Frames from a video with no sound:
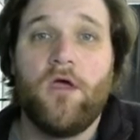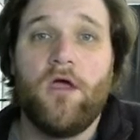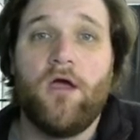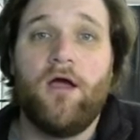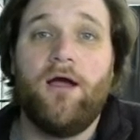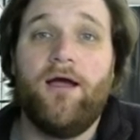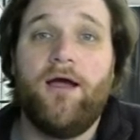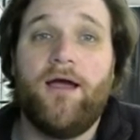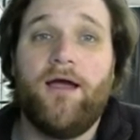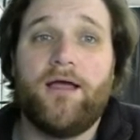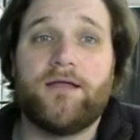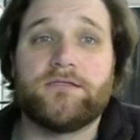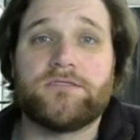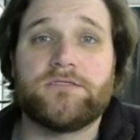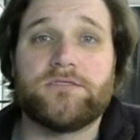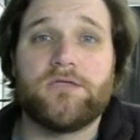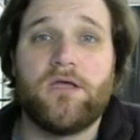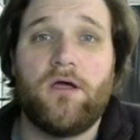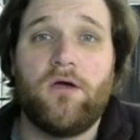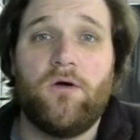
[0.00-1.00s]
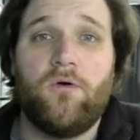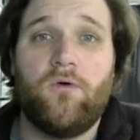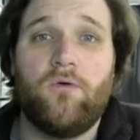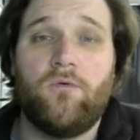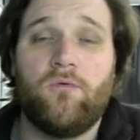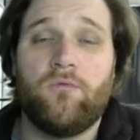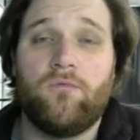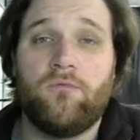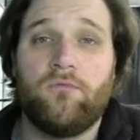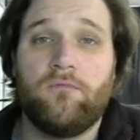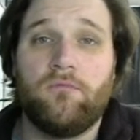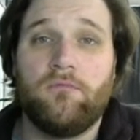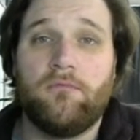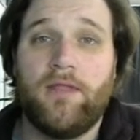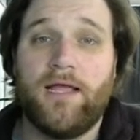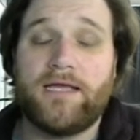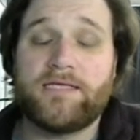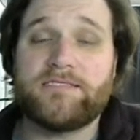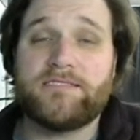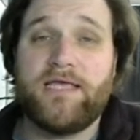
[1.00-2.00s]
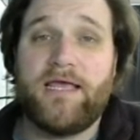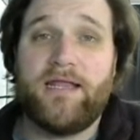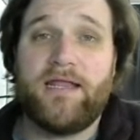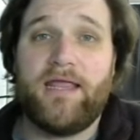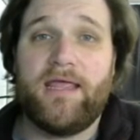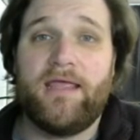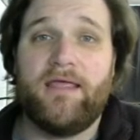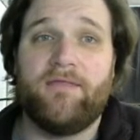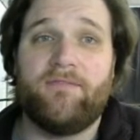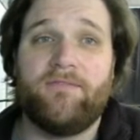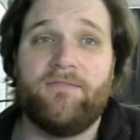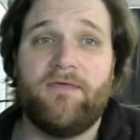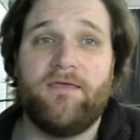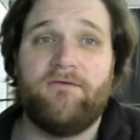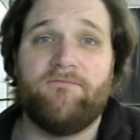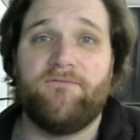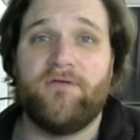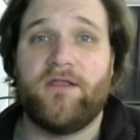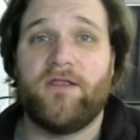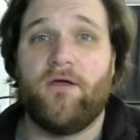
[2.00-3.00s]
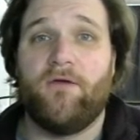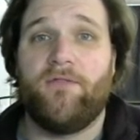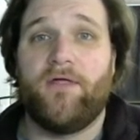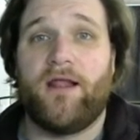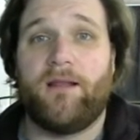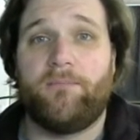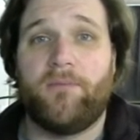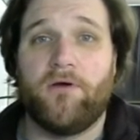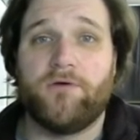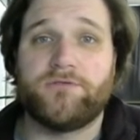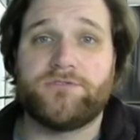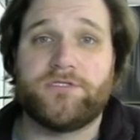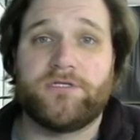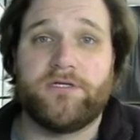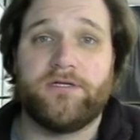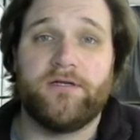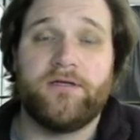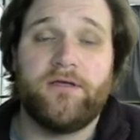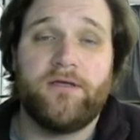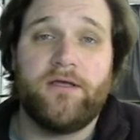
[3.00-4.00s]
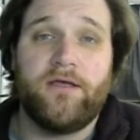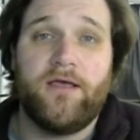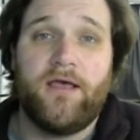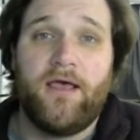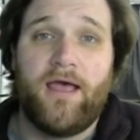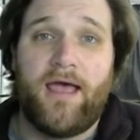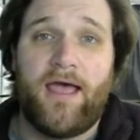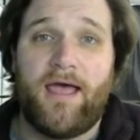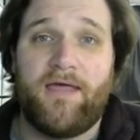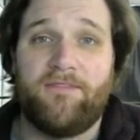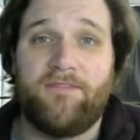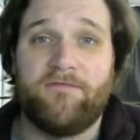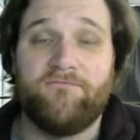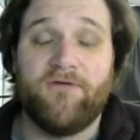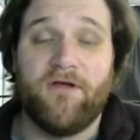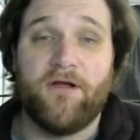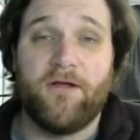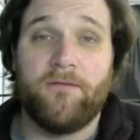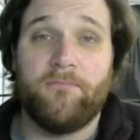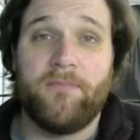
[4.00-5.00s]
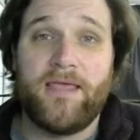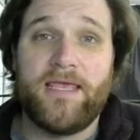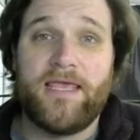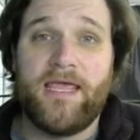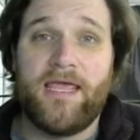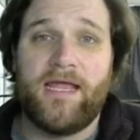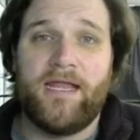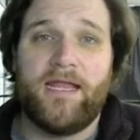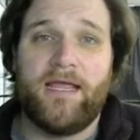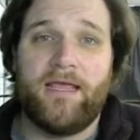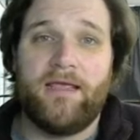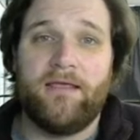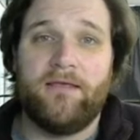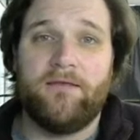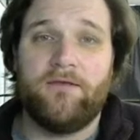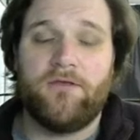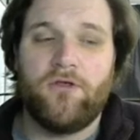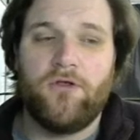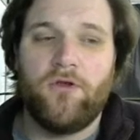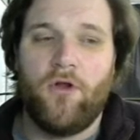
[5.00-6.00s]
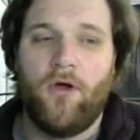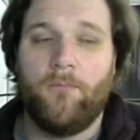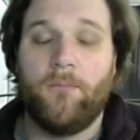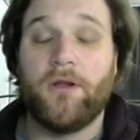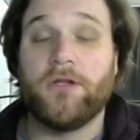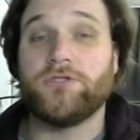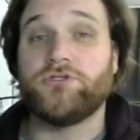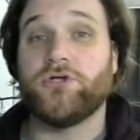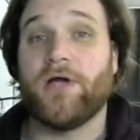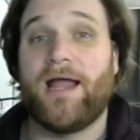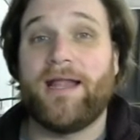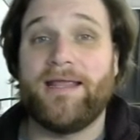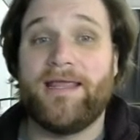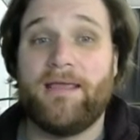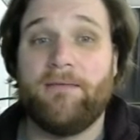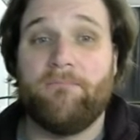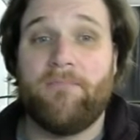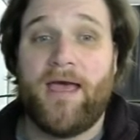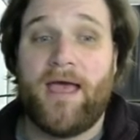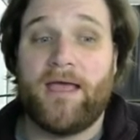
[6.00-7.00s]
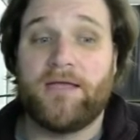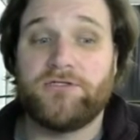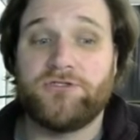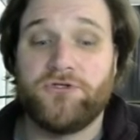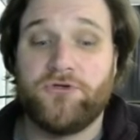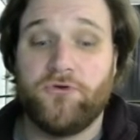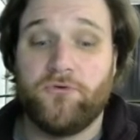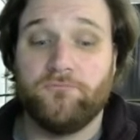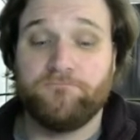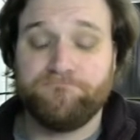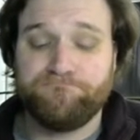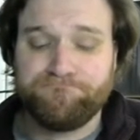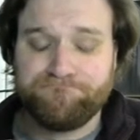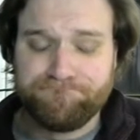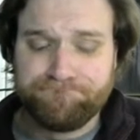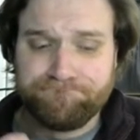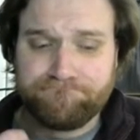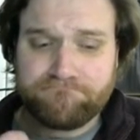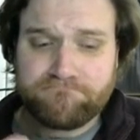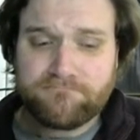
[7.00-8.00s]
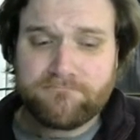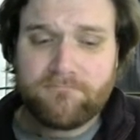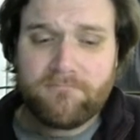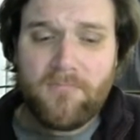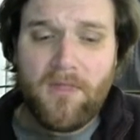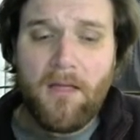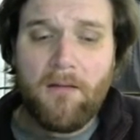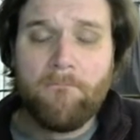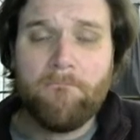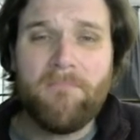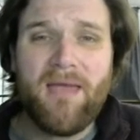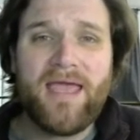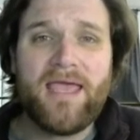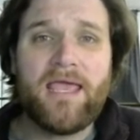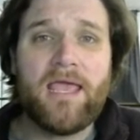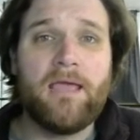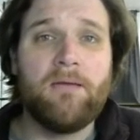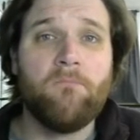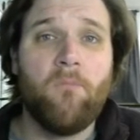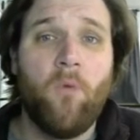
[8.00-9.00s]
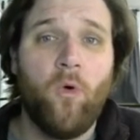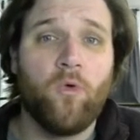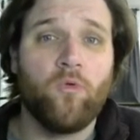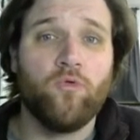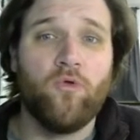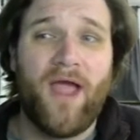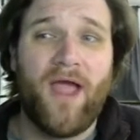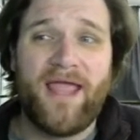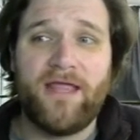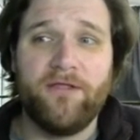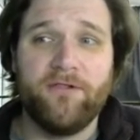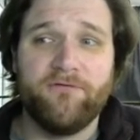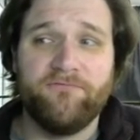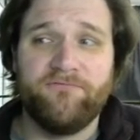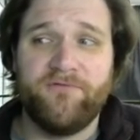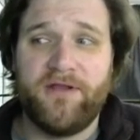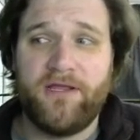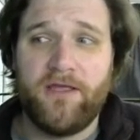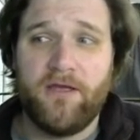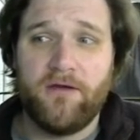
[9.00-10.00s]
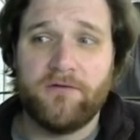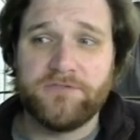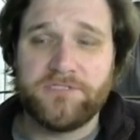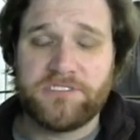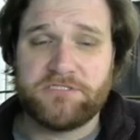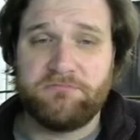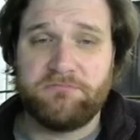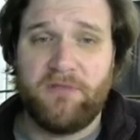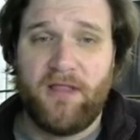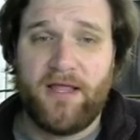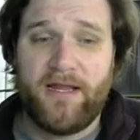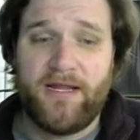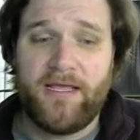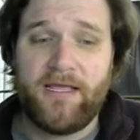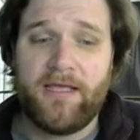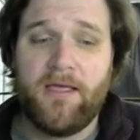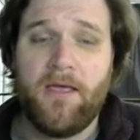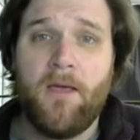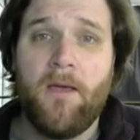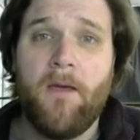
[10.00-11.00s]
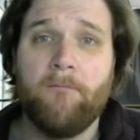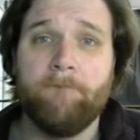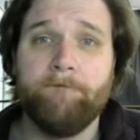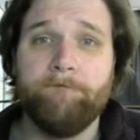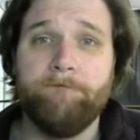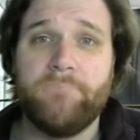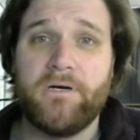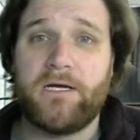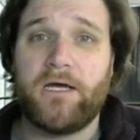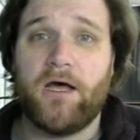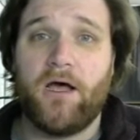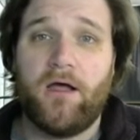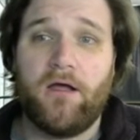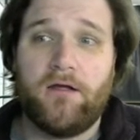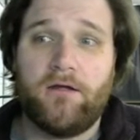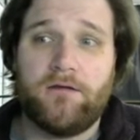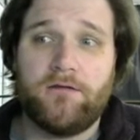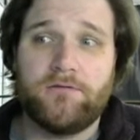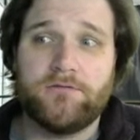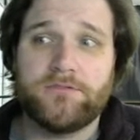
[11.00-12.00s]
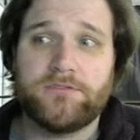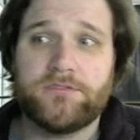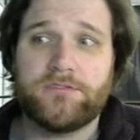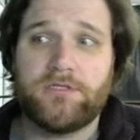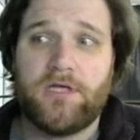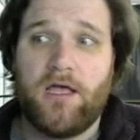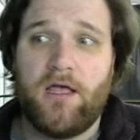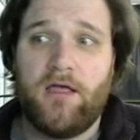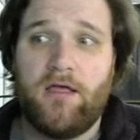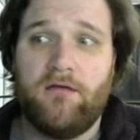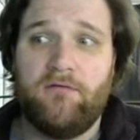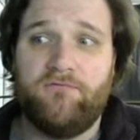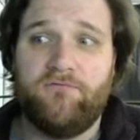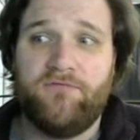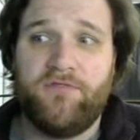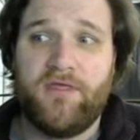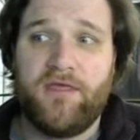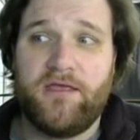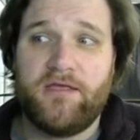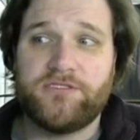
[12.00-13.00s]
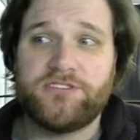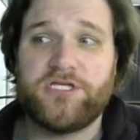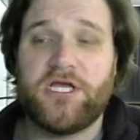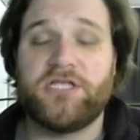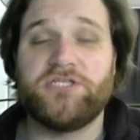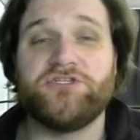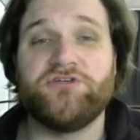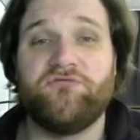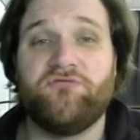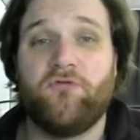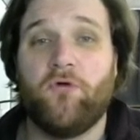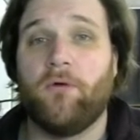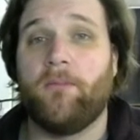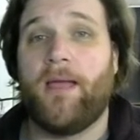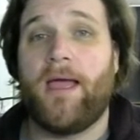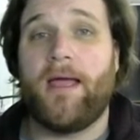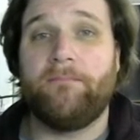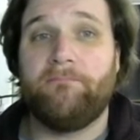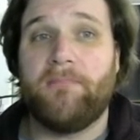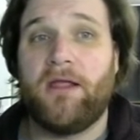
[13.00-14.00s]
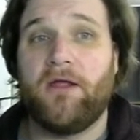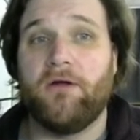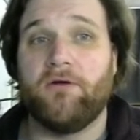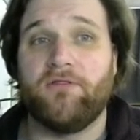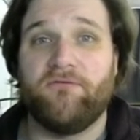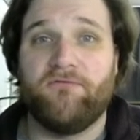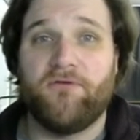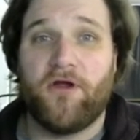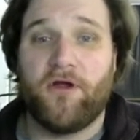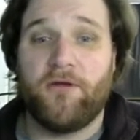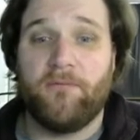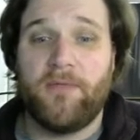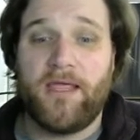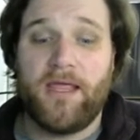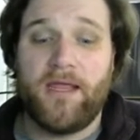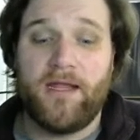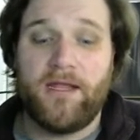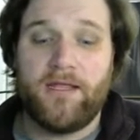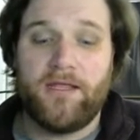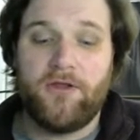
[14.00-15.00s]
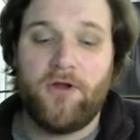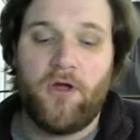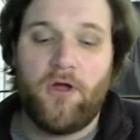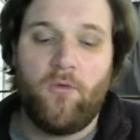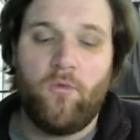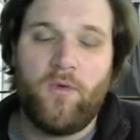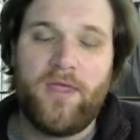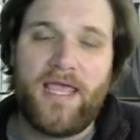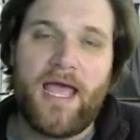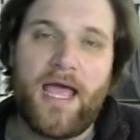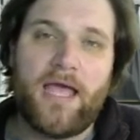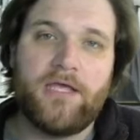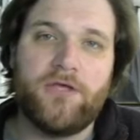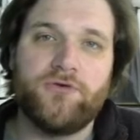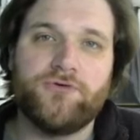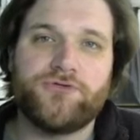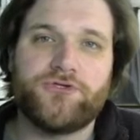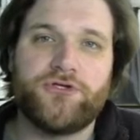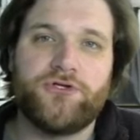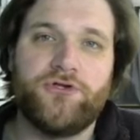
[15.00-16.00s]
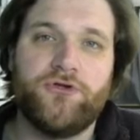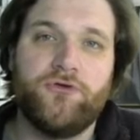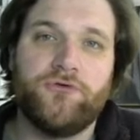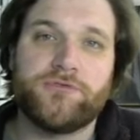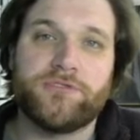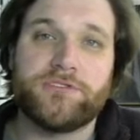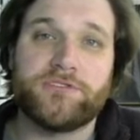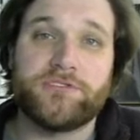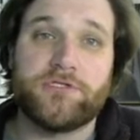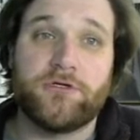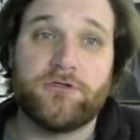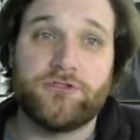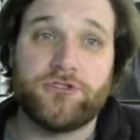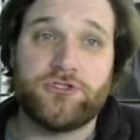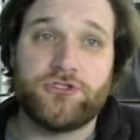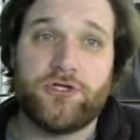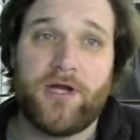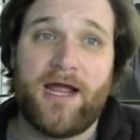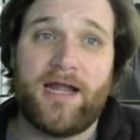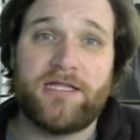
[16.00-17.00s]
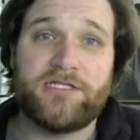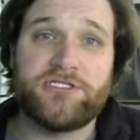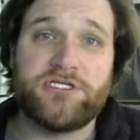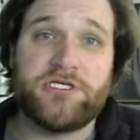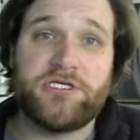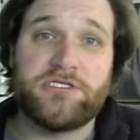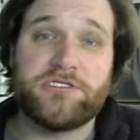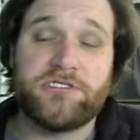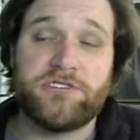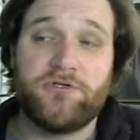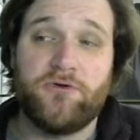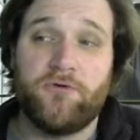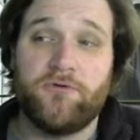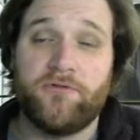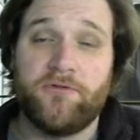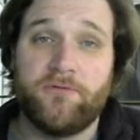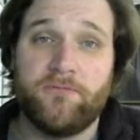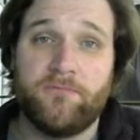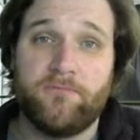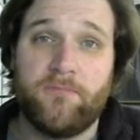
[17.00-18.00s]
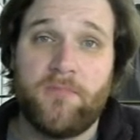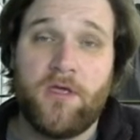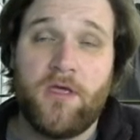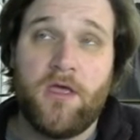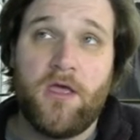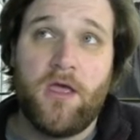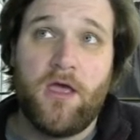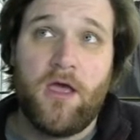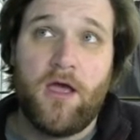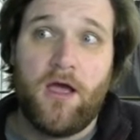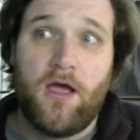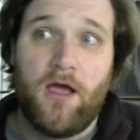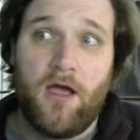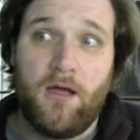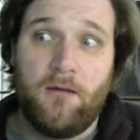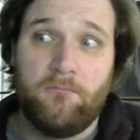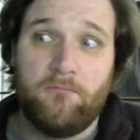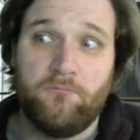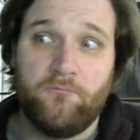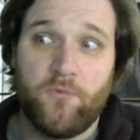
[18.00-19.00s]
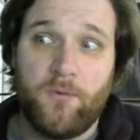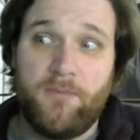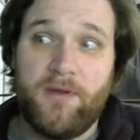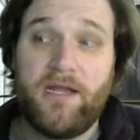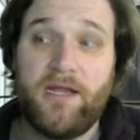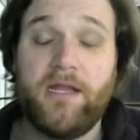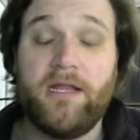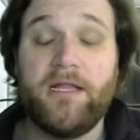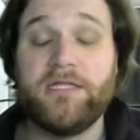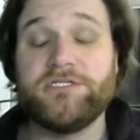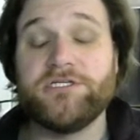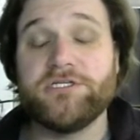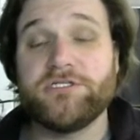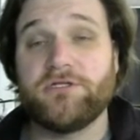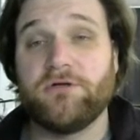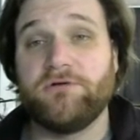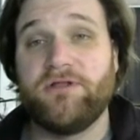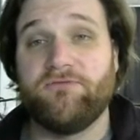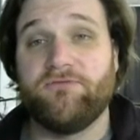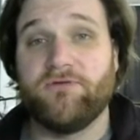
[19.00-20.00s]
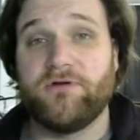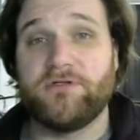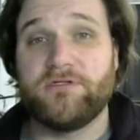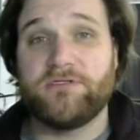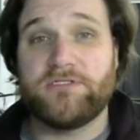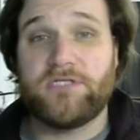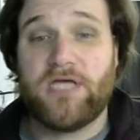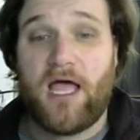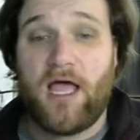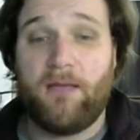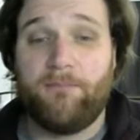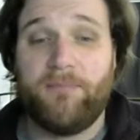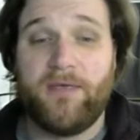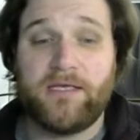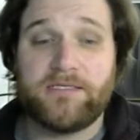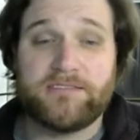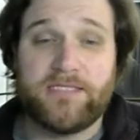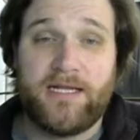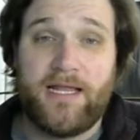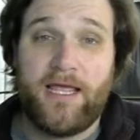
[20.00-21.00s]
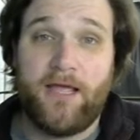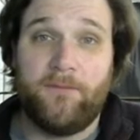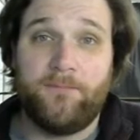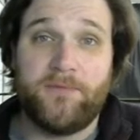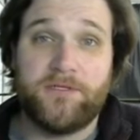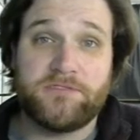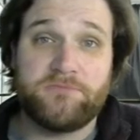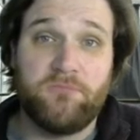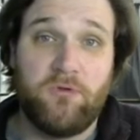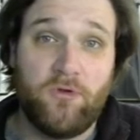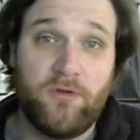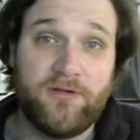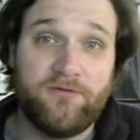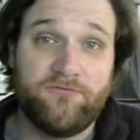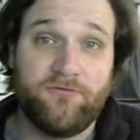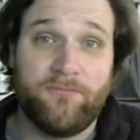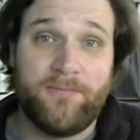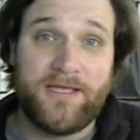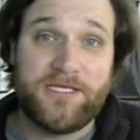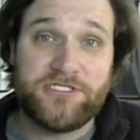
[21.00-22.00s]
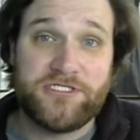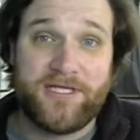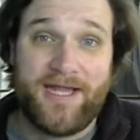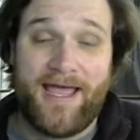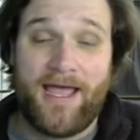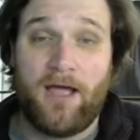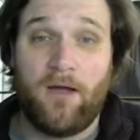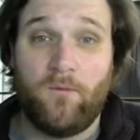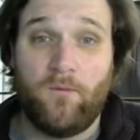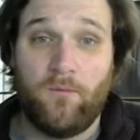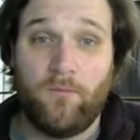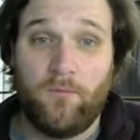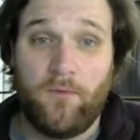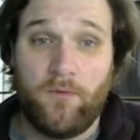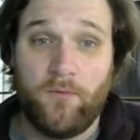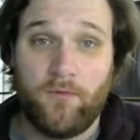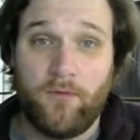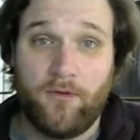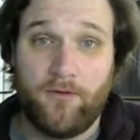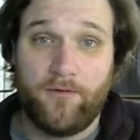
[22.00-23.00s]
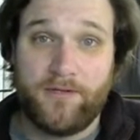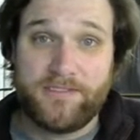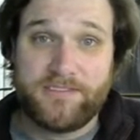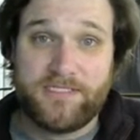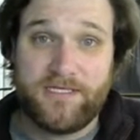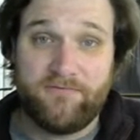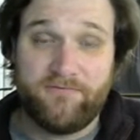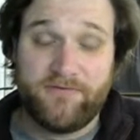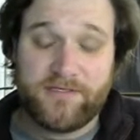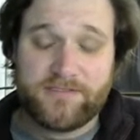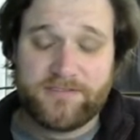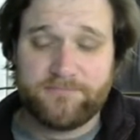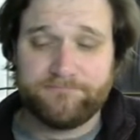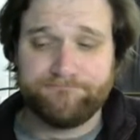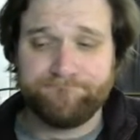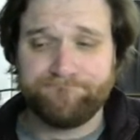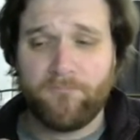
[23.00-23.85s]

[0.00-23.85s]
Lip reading: All right, so like I said in the video that I posted at the very beginning, I'm going to try to get back to making more regular videos explaining because of the change in format here at the very beginning. We got used to using certain strategies and doing them repeatedly just on different topics, and it helped us pull information out when we were learning civics.